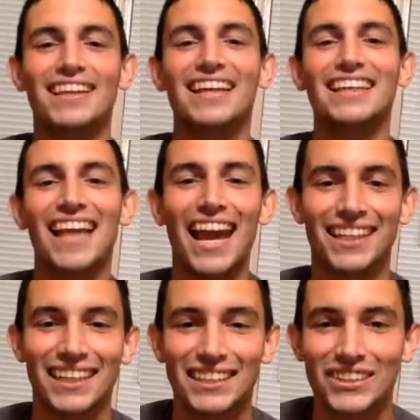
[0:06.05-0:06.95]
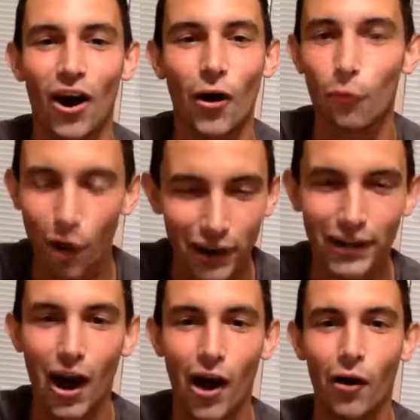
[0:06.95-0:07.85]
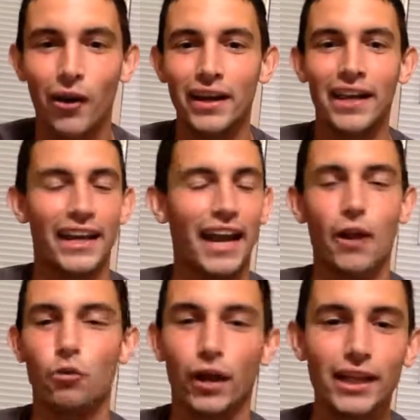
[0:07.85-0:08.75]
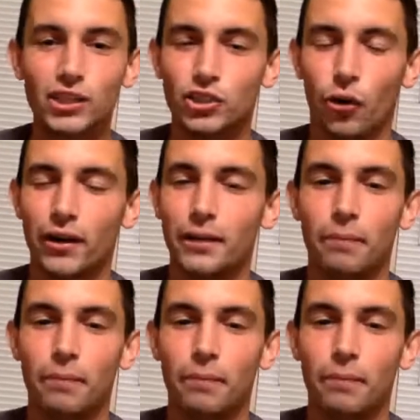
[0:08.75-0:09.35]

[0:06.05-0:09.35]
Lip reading: The Yankees are 1-0 in a rain-shortened,